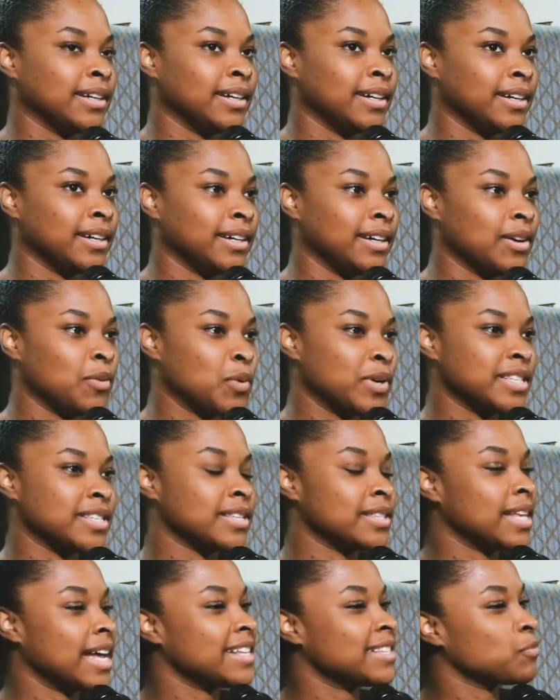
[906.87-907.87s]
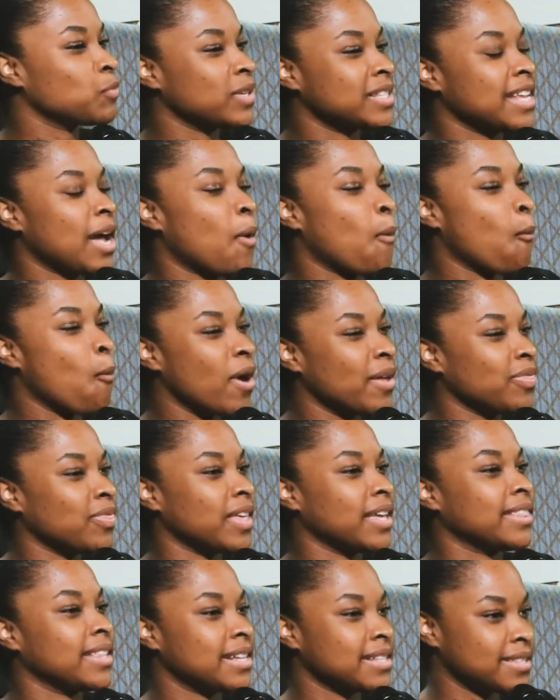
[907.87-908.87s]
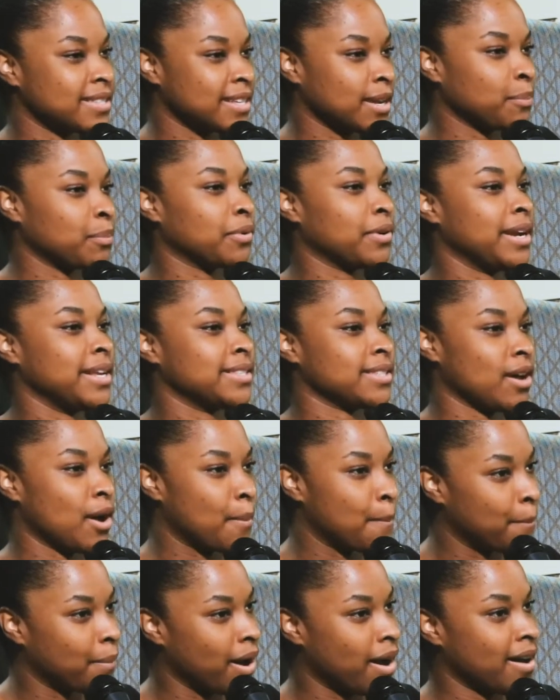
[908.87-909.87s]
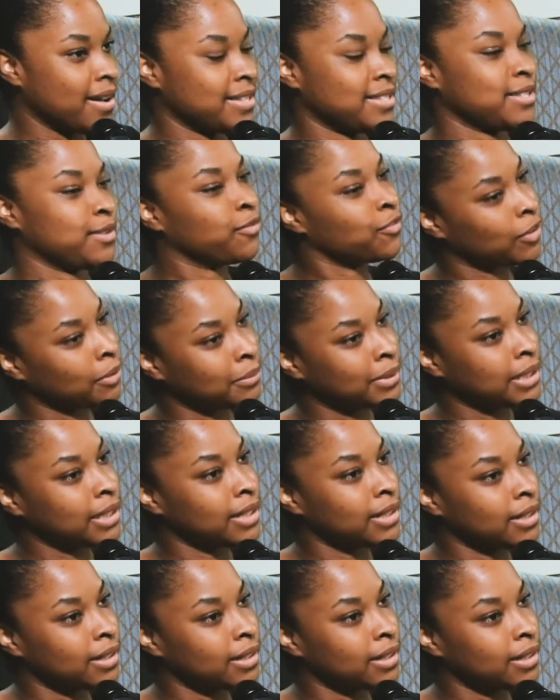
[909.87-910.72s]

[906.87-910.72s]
What's that one thing that separates a boss from a leader?